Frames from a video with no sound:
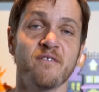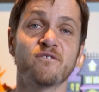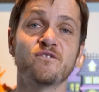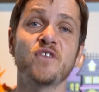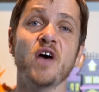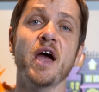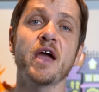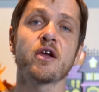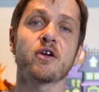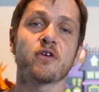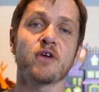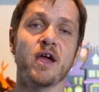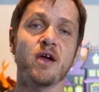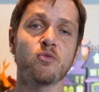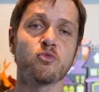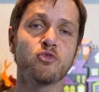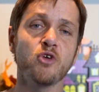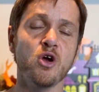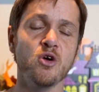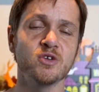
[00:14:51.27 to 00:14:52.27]
Fire
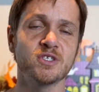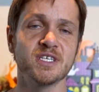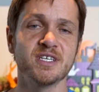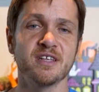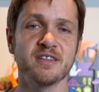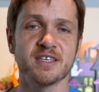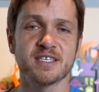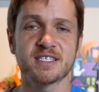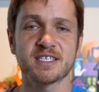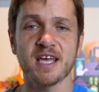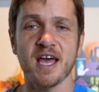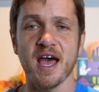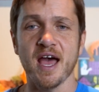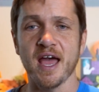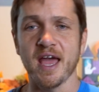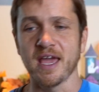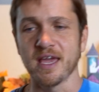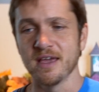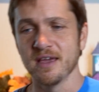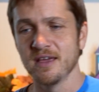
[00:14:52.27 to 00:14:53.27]
rose into the
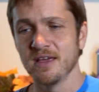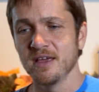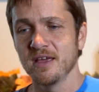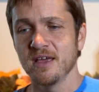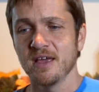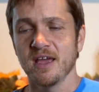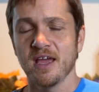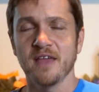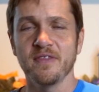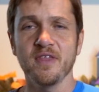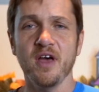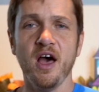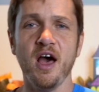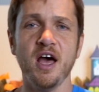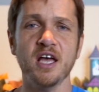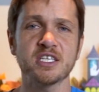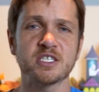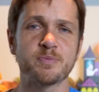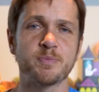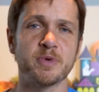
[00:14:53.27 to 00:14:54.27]
sky, and the
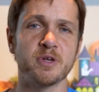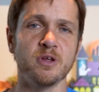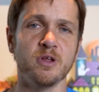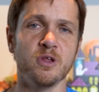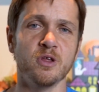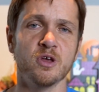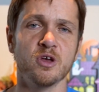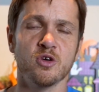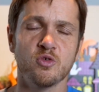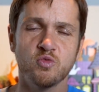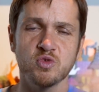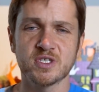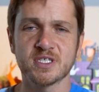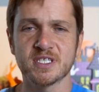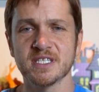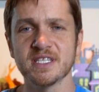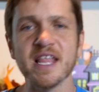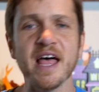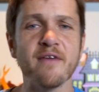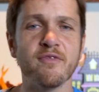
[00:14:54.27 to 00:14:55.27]
hospital was
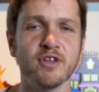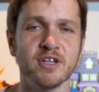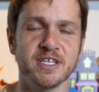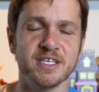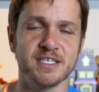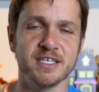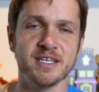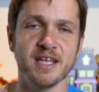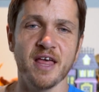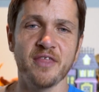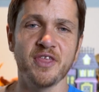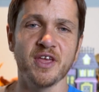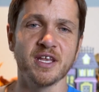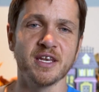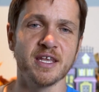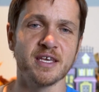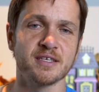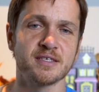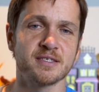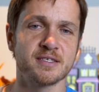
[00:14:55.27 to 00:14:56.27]
leveled into
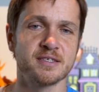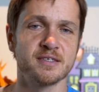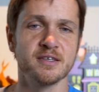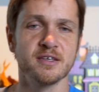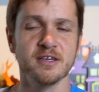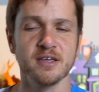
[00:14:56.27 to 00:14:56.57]
nothingness.